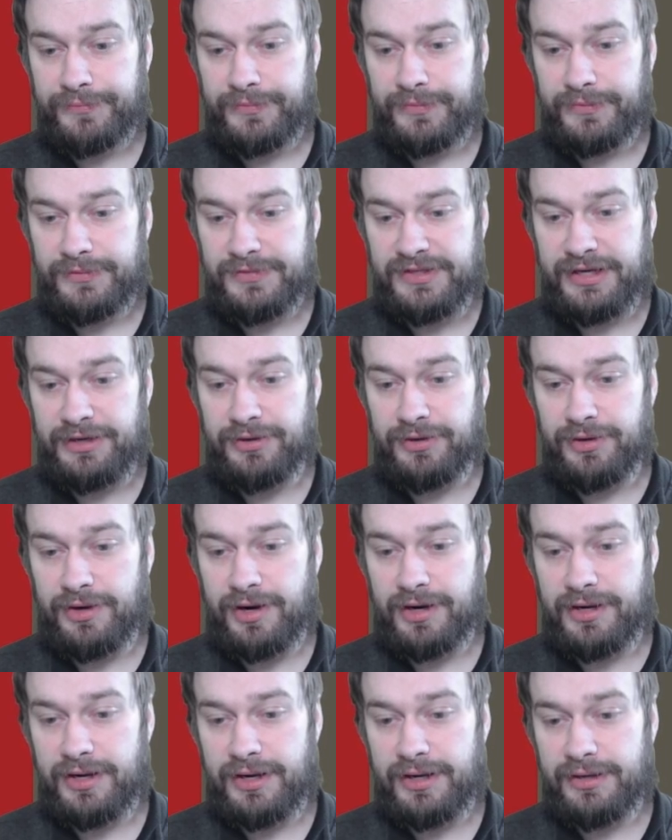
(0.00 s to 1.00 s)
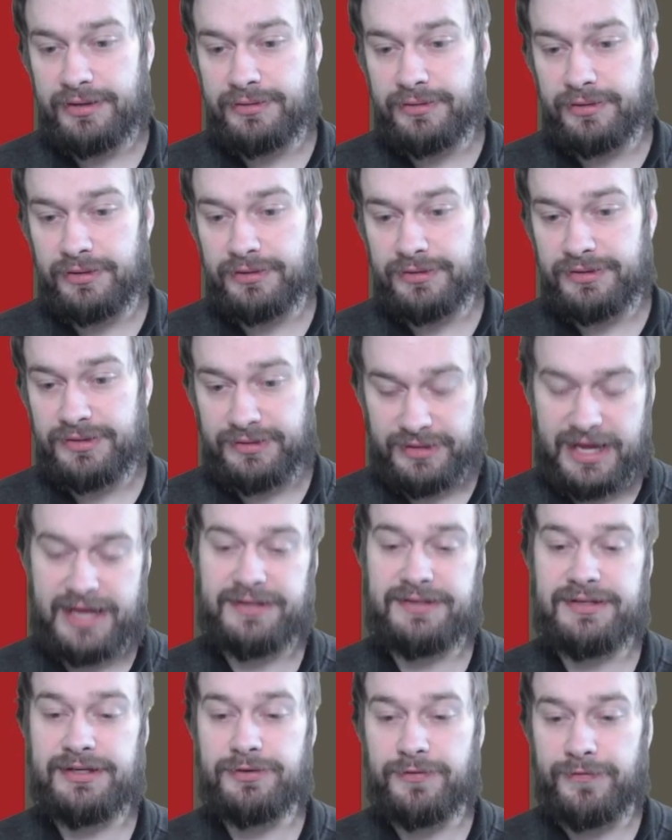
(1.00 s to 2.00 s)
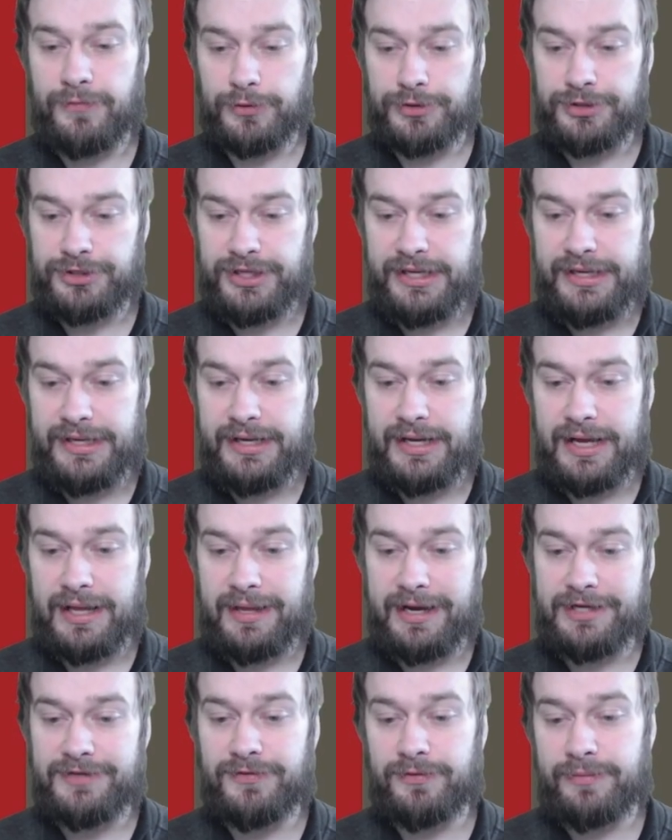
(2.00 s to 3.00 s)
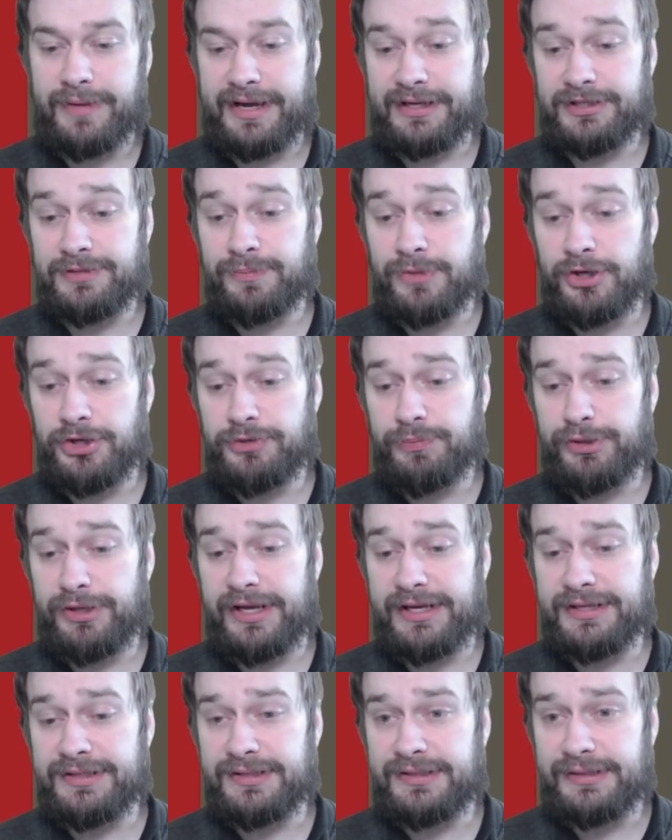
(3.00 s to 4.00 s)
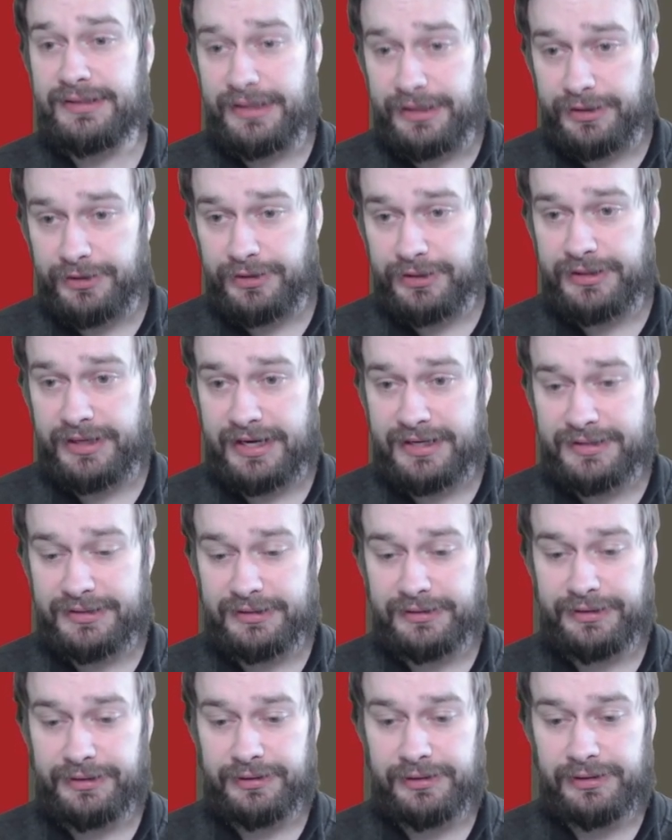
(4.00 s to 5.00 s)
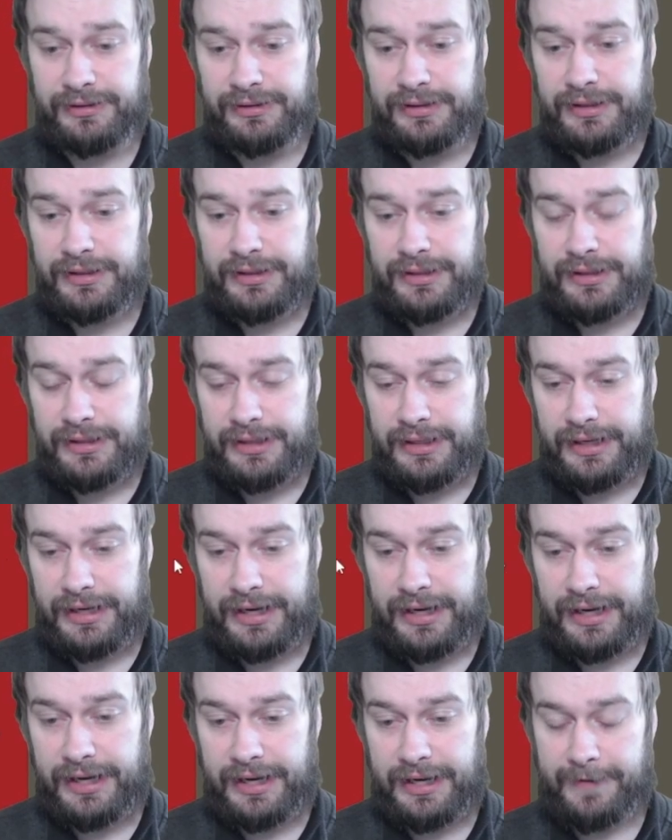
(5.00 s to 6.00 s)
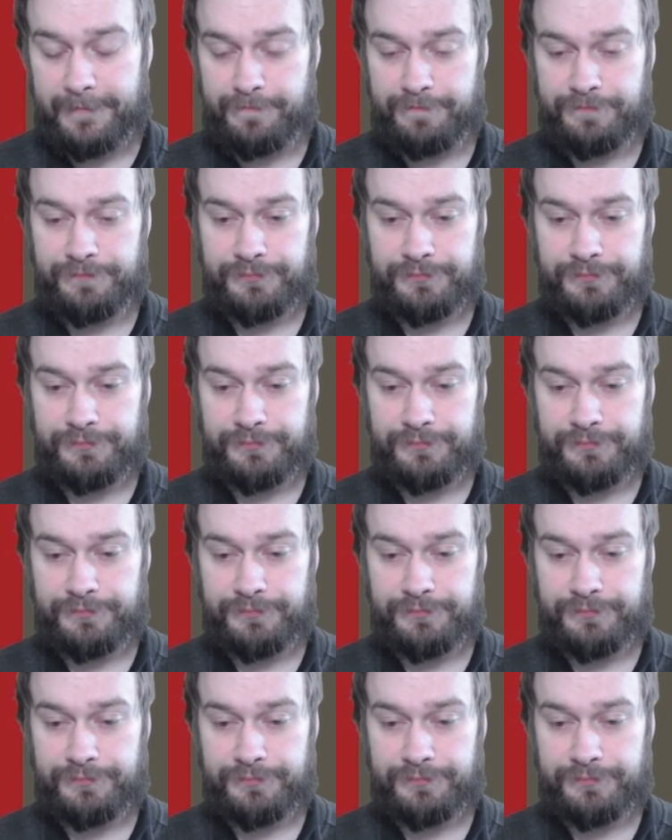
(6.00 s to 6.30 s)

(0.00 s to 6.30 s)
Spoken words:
single Archon, or yeah, single forged key. Alliance format gets multiple, and sealed has a little badge,